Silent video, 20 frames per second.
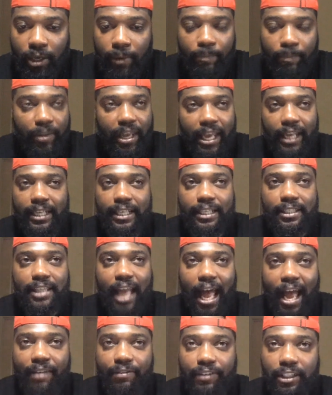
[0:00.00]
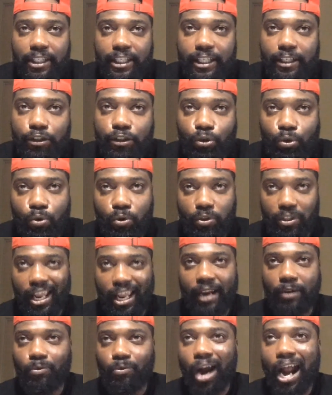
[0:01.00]
And these Ivy League schools like
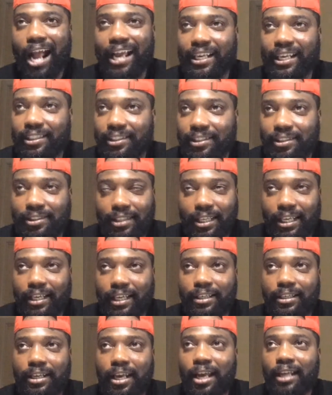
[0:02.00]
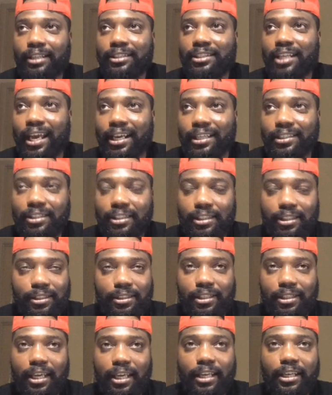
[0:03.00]
Rice and Texas
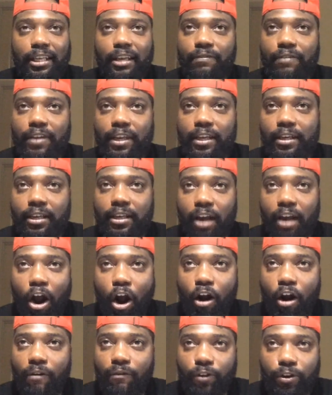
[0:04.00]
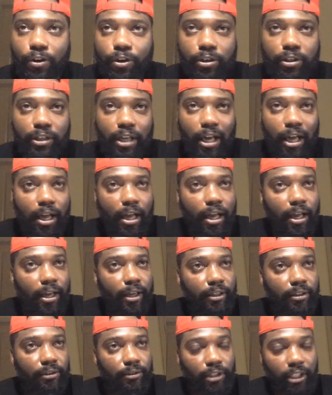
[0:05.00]
and even Harvard
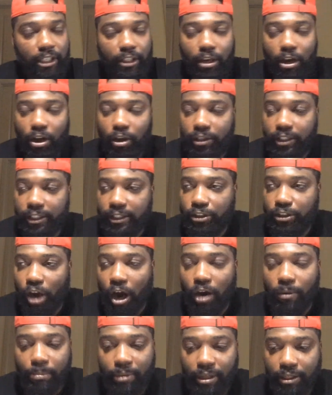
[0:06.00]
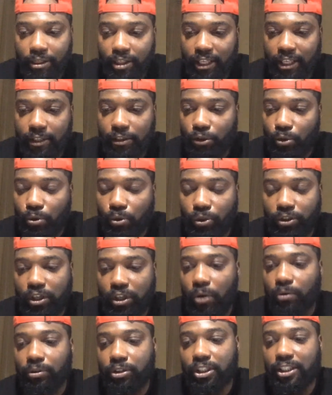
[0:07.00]
and all these Dartmouth, these schools
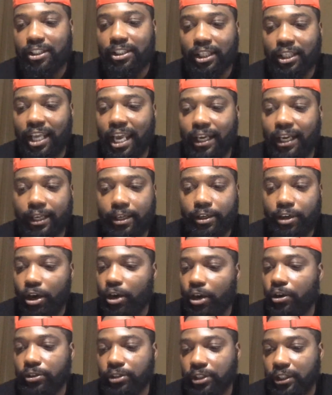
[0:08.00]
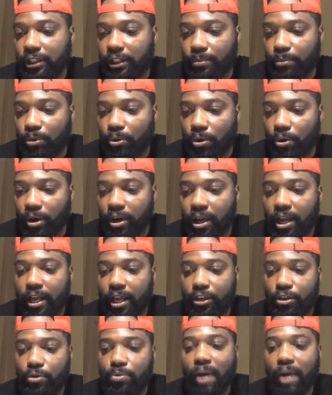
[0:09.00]
don't just let in nerds anymore.
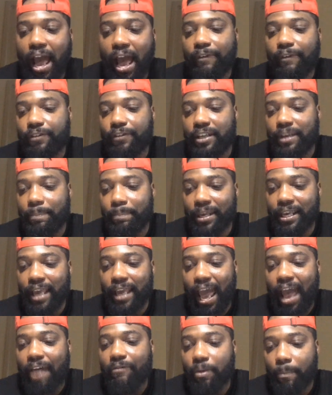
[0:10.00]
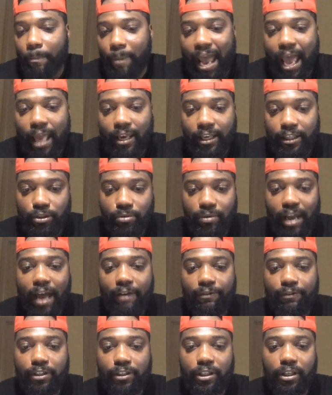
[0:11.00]
You have to have a balance. You have
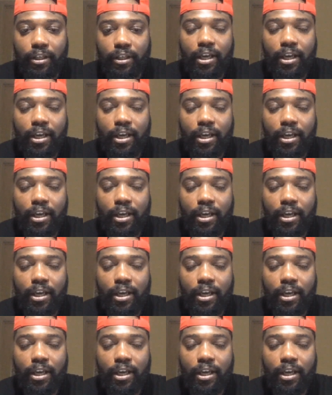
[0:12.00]
to